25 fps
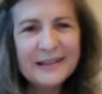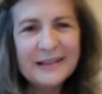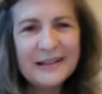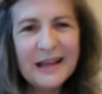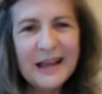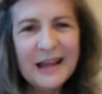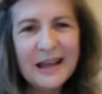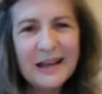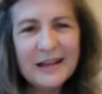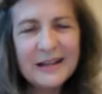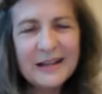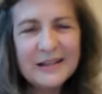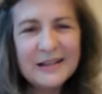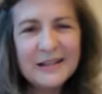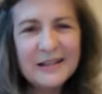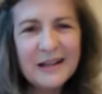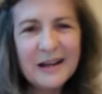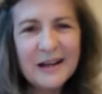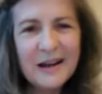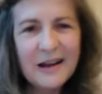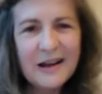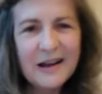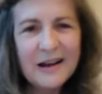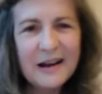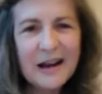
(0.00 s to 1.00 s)
that
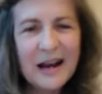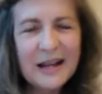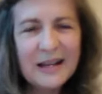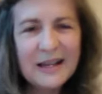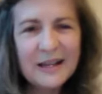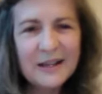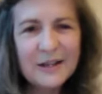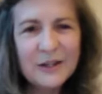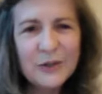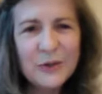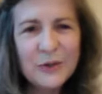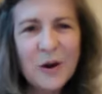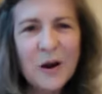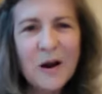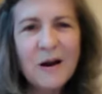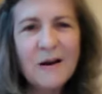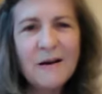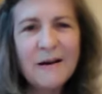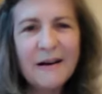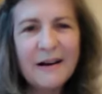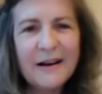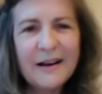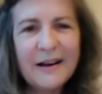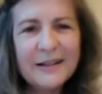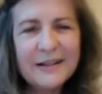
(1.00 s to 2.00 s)
I can
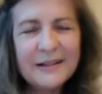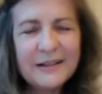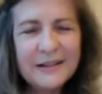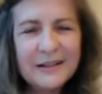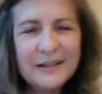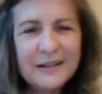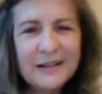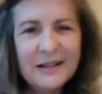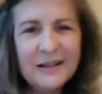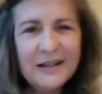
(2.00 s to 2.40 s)
draw on